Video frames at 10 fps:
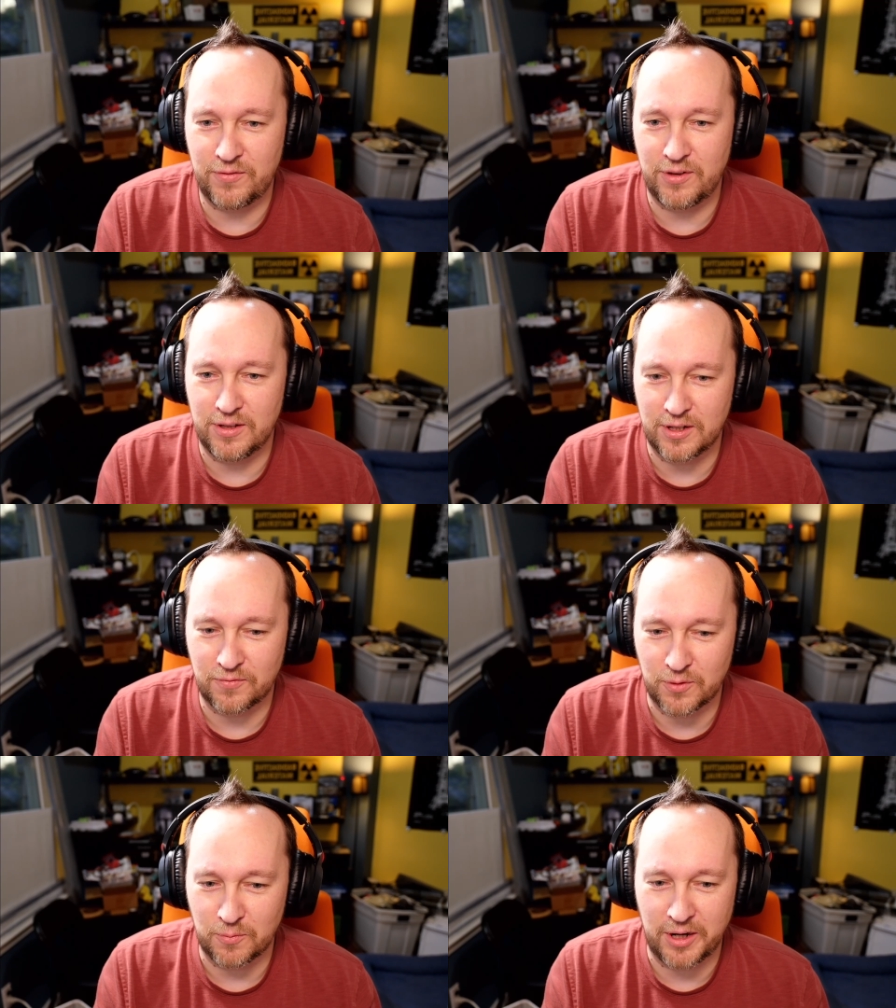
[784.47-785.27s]

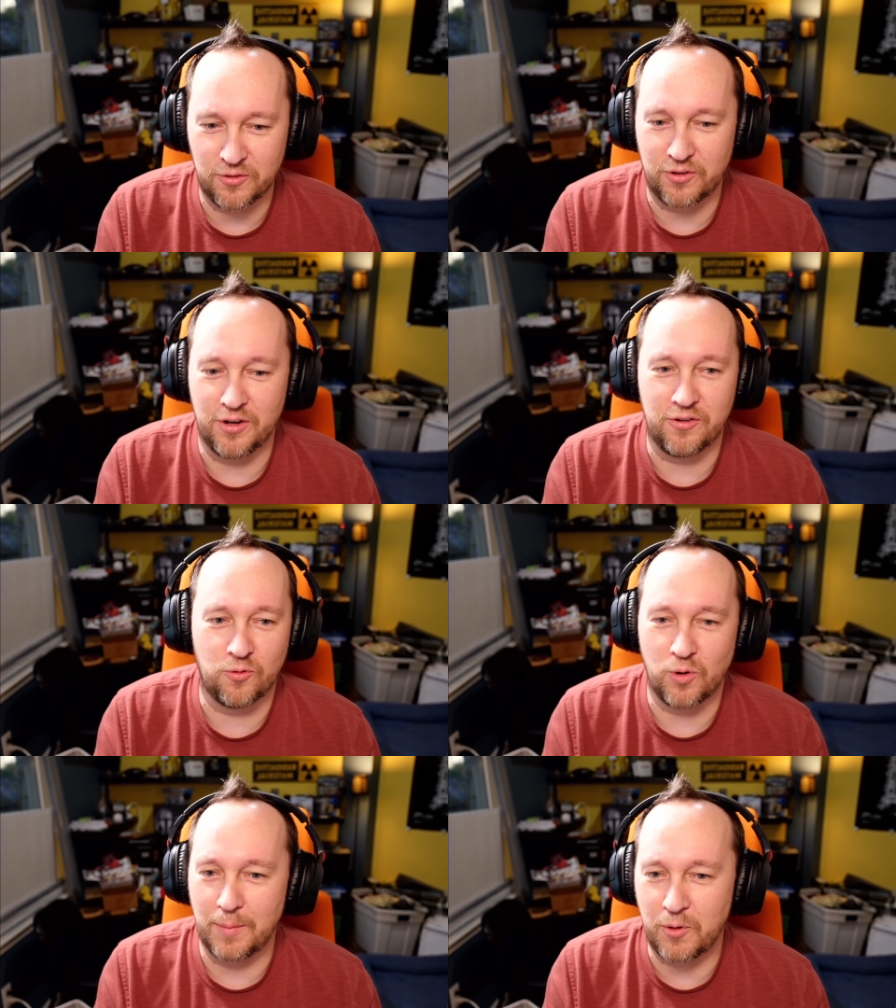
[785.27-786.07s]
different radio stations
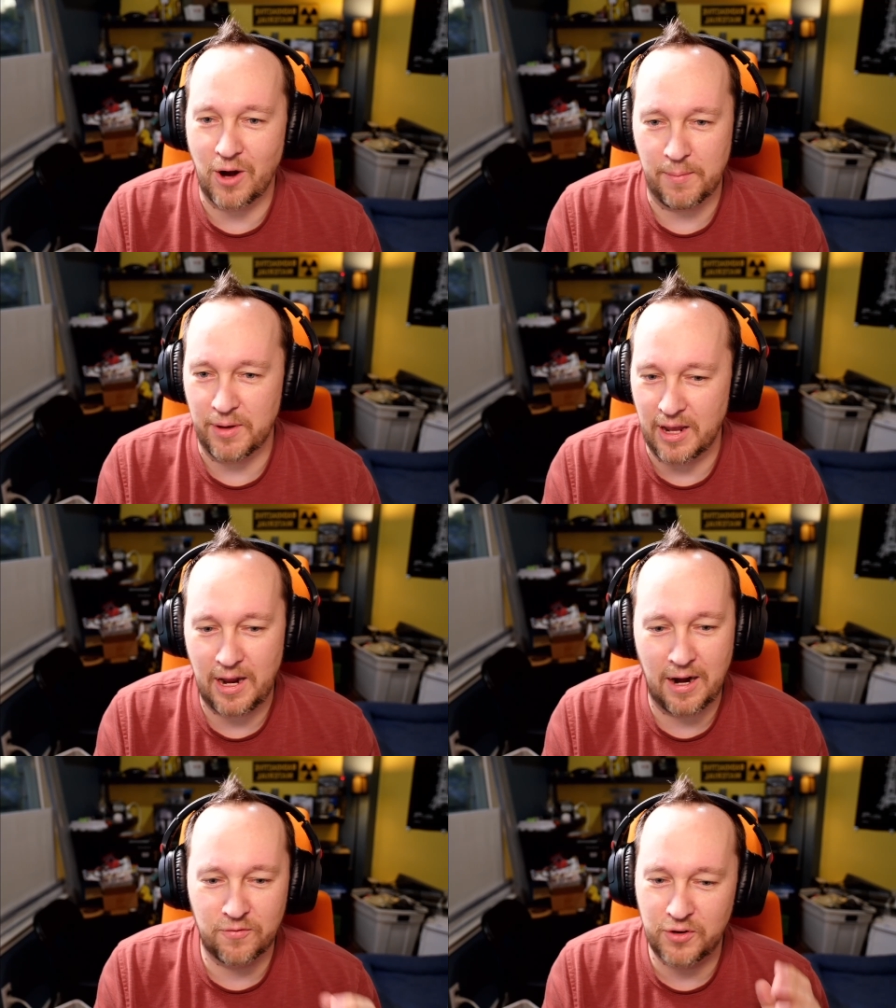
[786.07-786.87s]
where I'm grabbing
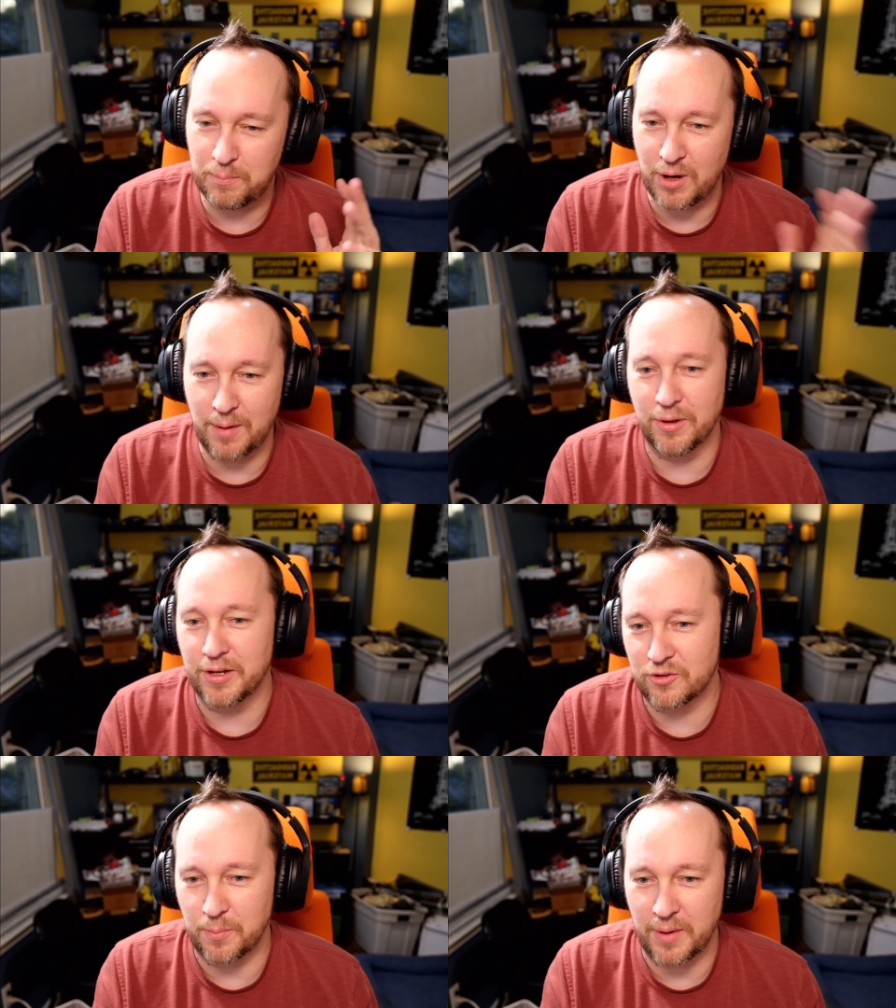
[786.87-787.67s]
every public
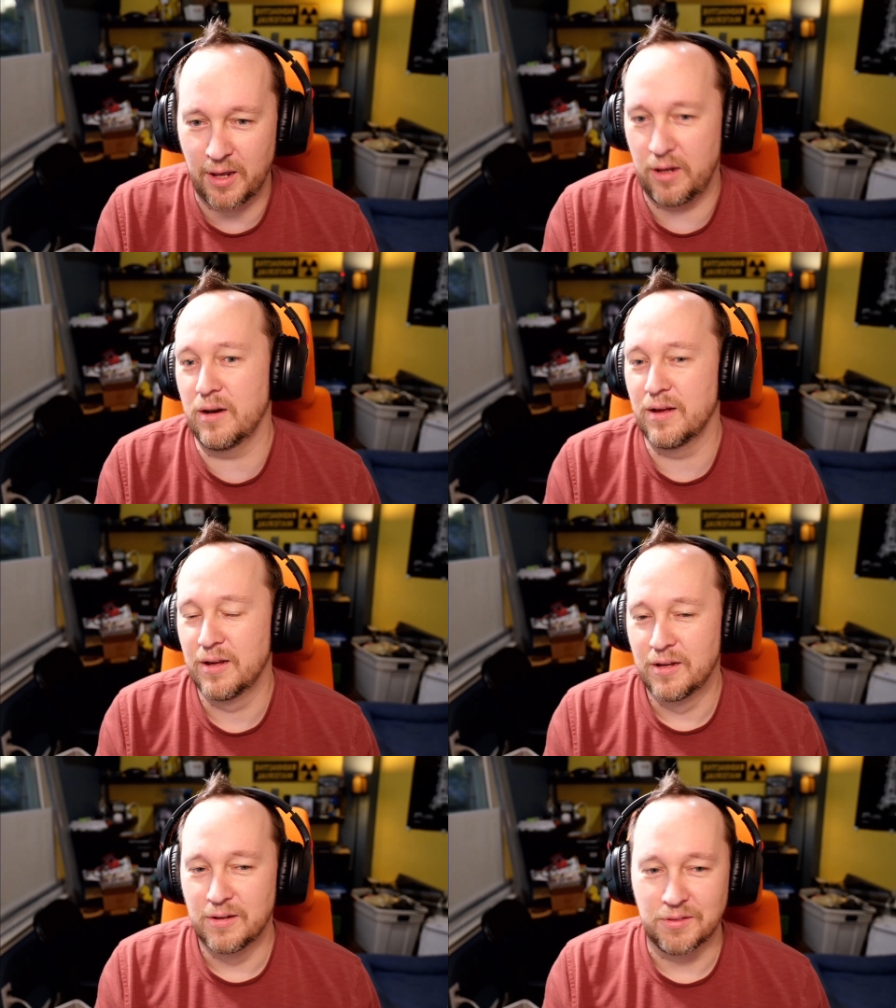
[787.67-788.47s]
domain
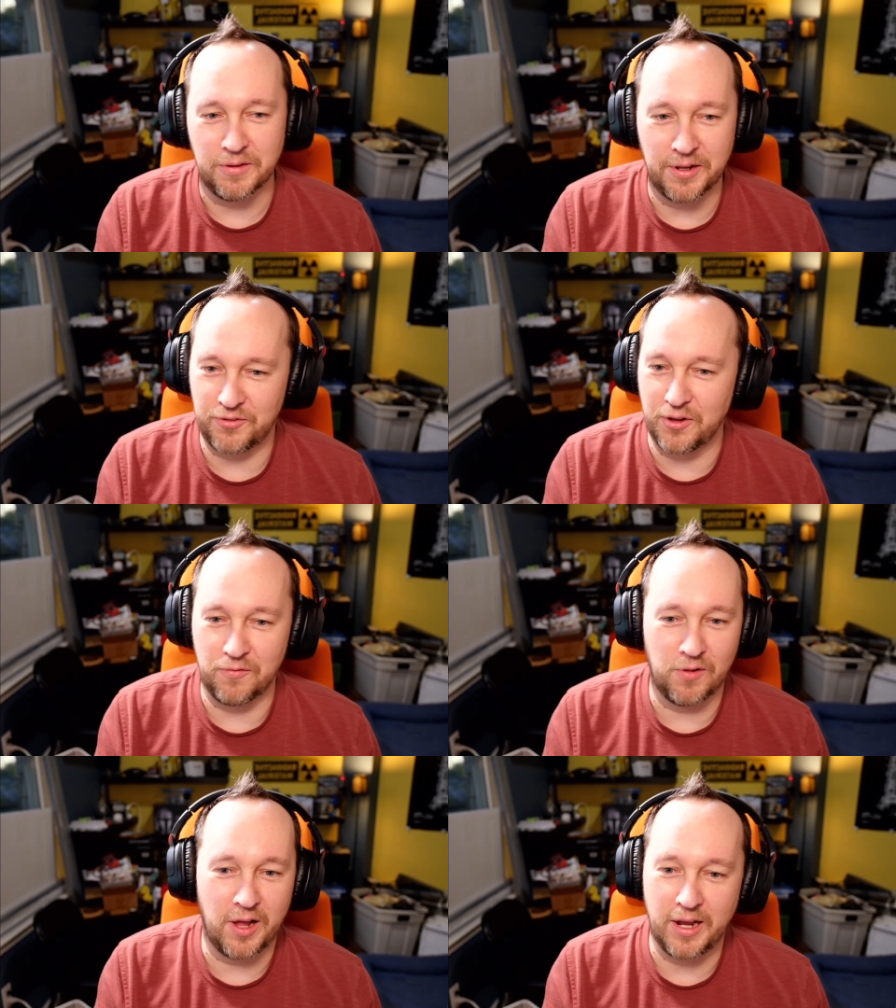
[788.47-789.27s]
list of
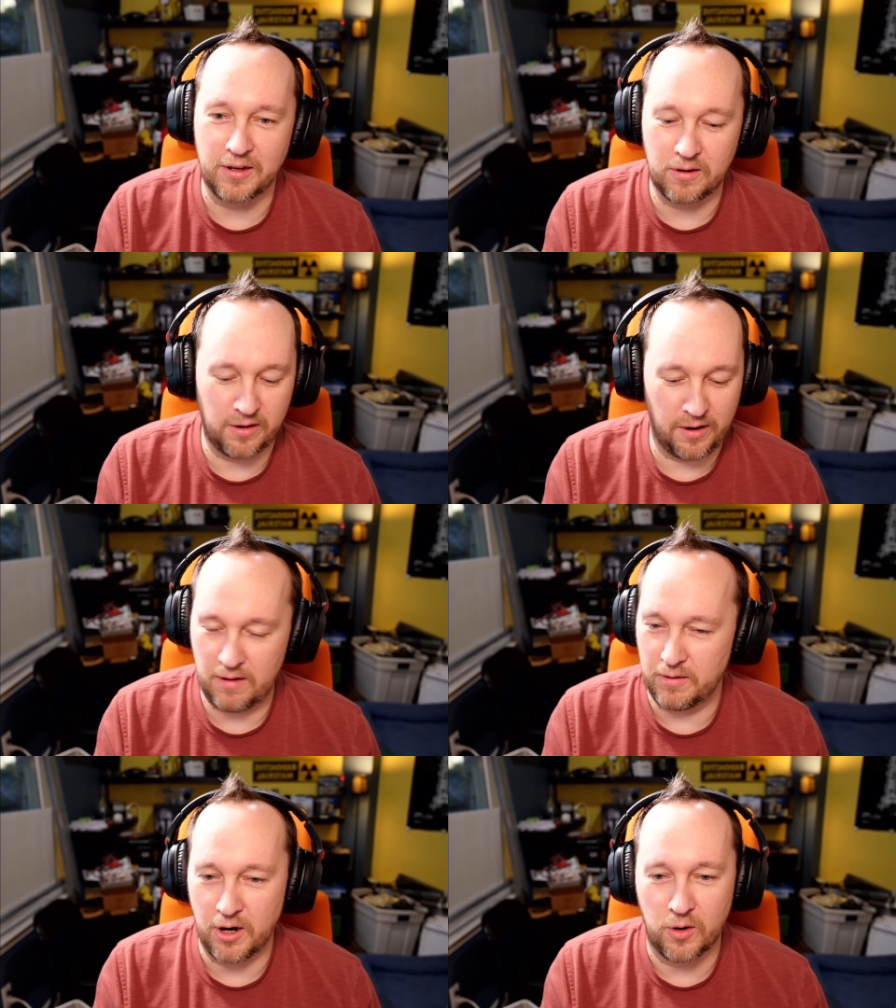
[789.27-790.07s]

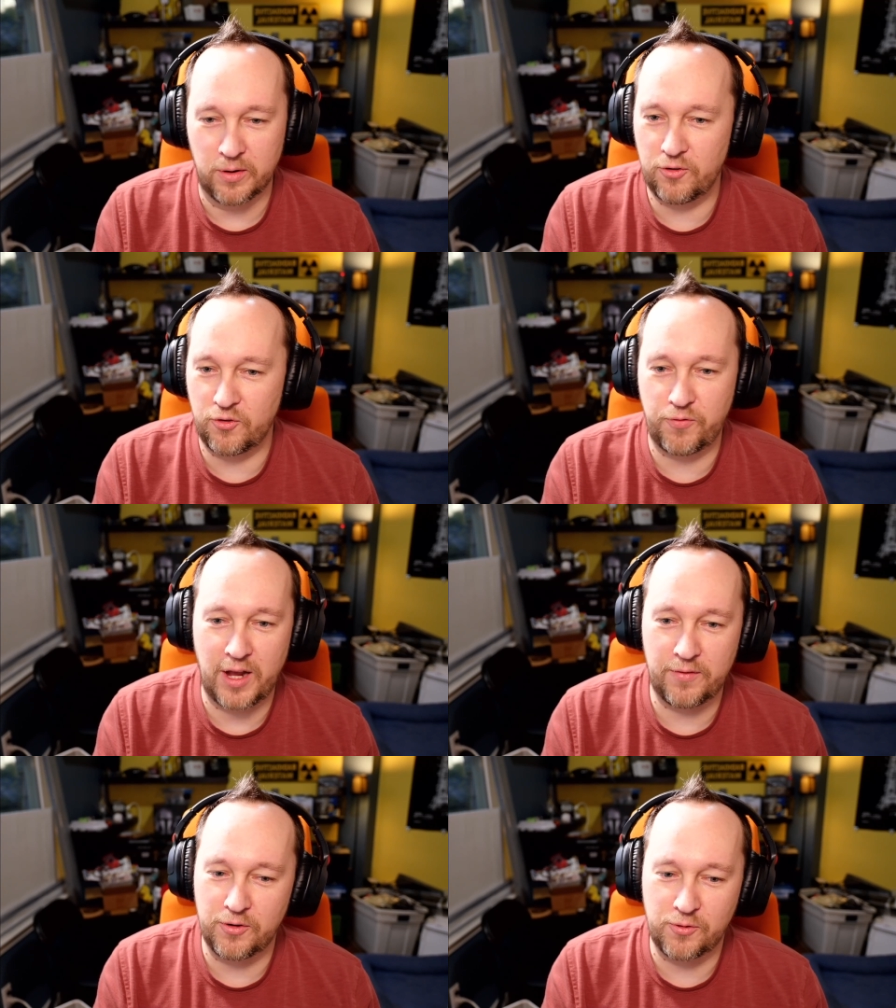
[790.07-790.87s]
here's
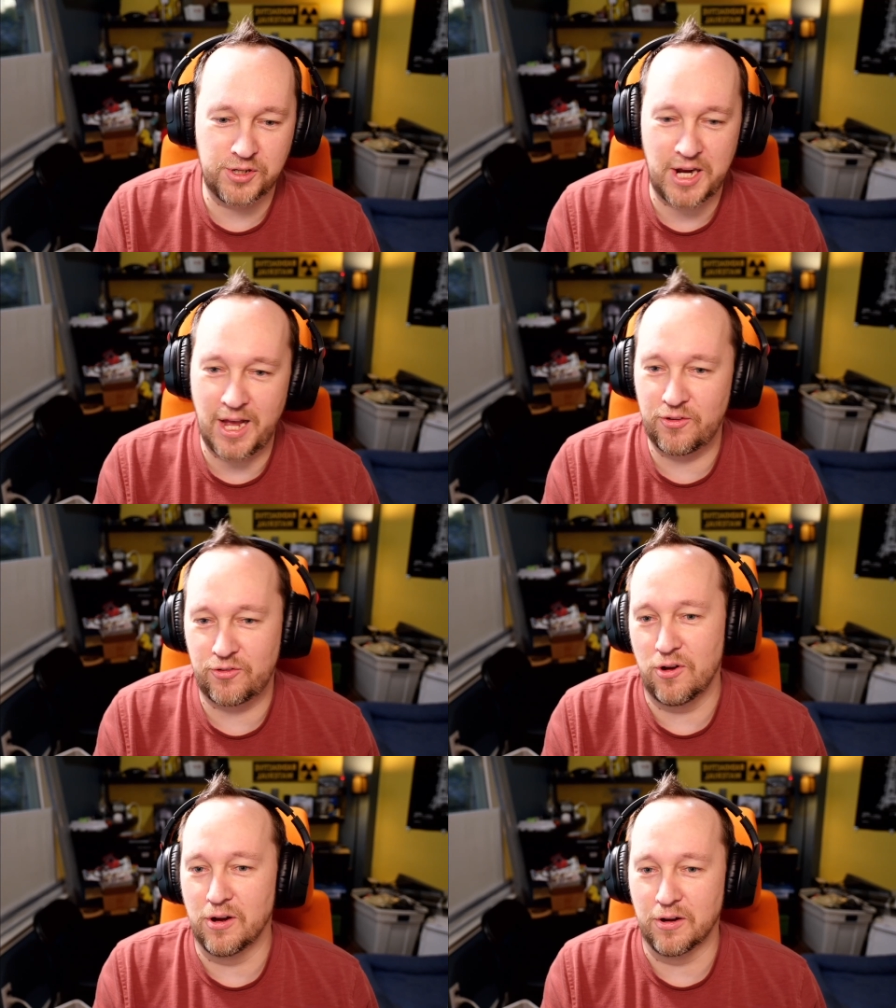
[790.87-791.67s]
500 jazz
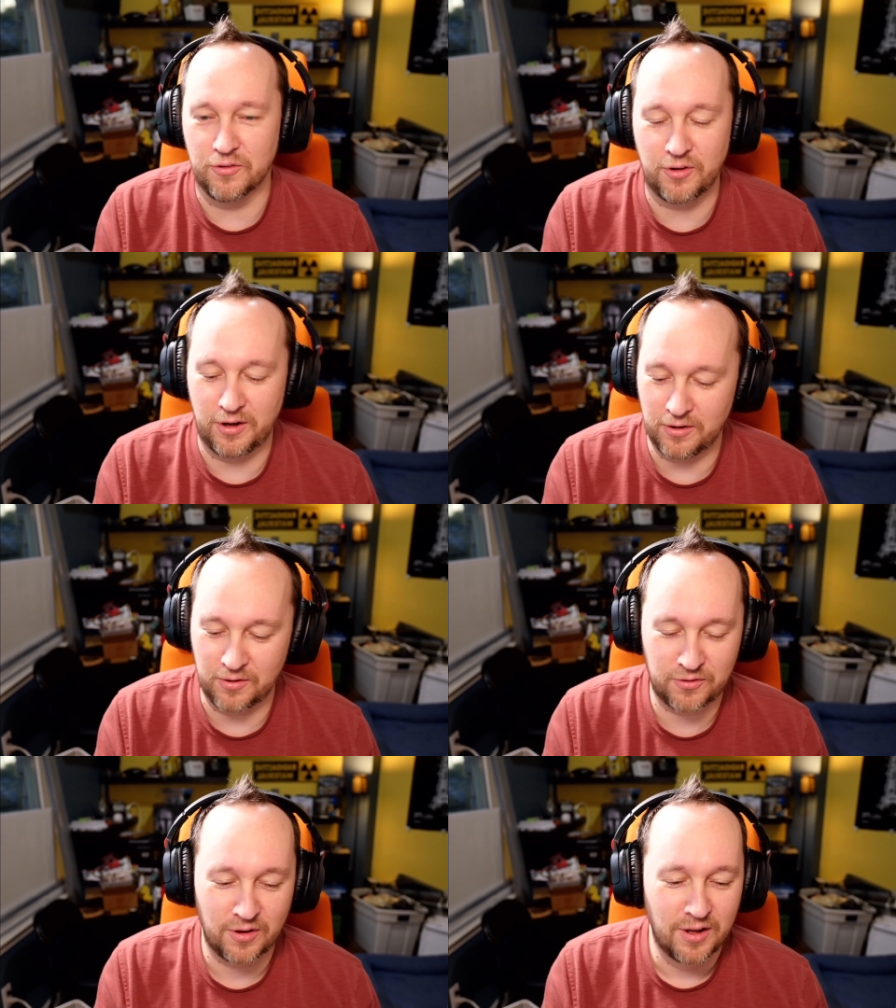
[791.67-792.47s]
songs.
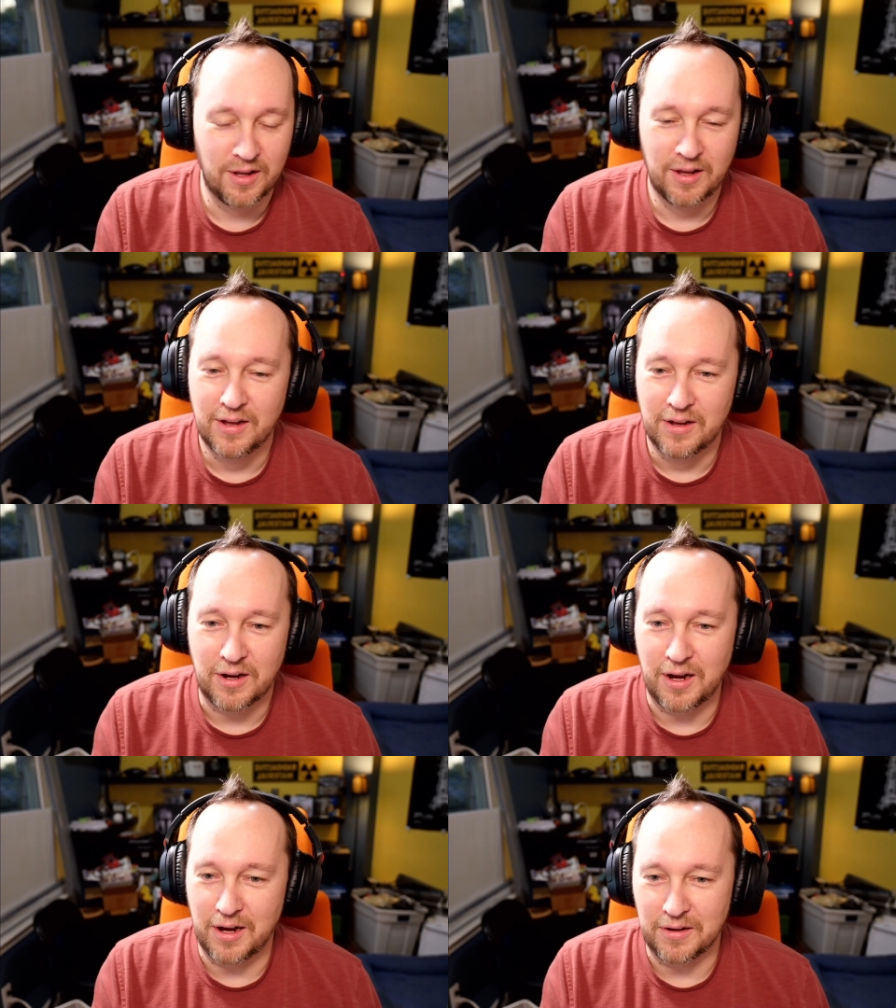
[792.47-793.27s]
Here's, from